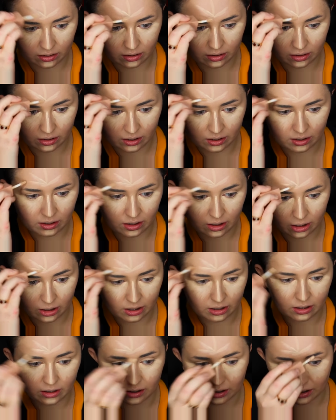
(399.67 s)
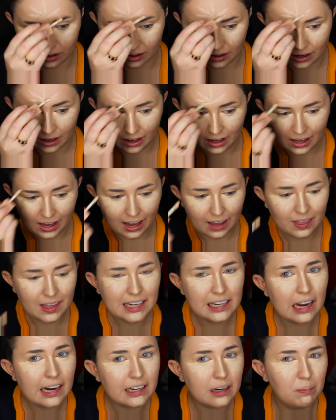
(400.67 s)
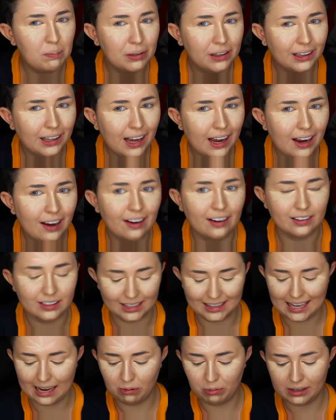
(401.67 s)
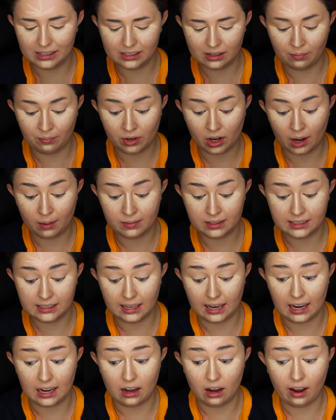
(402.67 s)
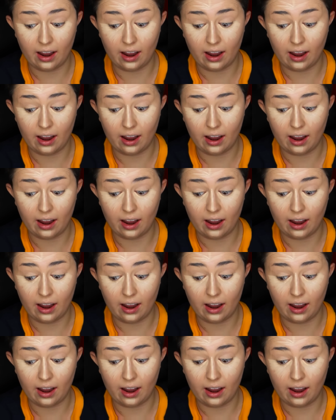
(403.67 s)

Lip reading: And then like a plant that we sometimes see,